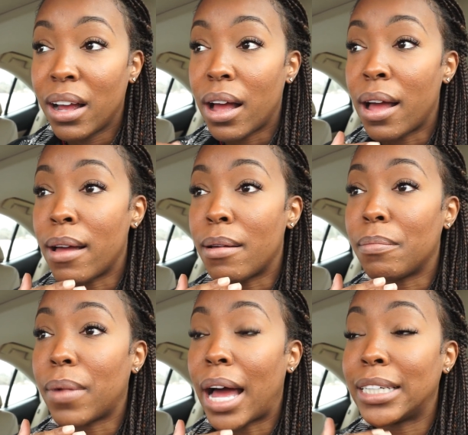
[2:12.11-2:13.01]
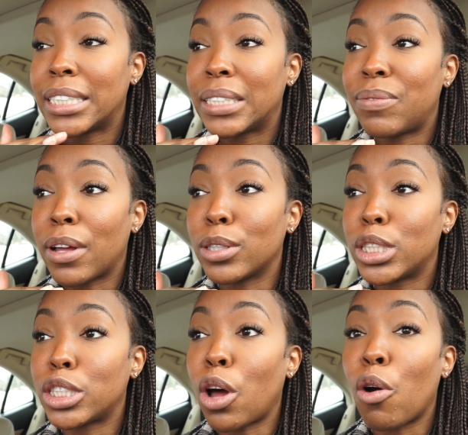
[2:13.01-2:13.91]
I just felt
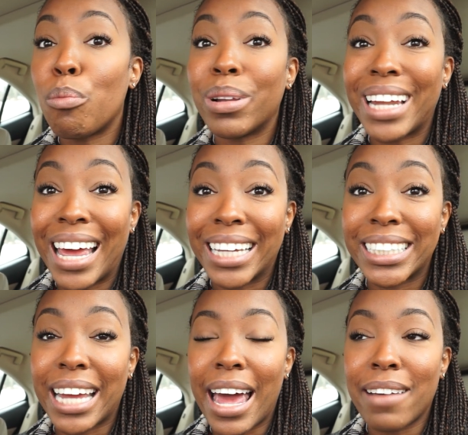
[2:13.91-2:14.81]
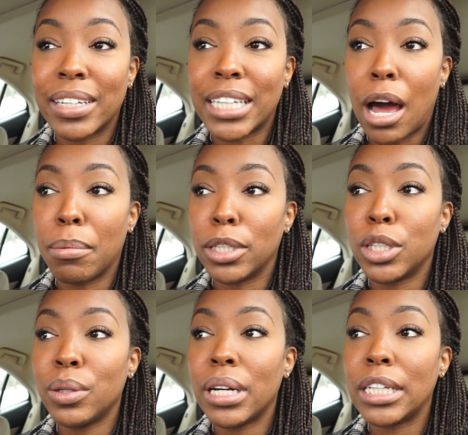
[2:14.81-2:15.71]
so blessed to have this opportunity.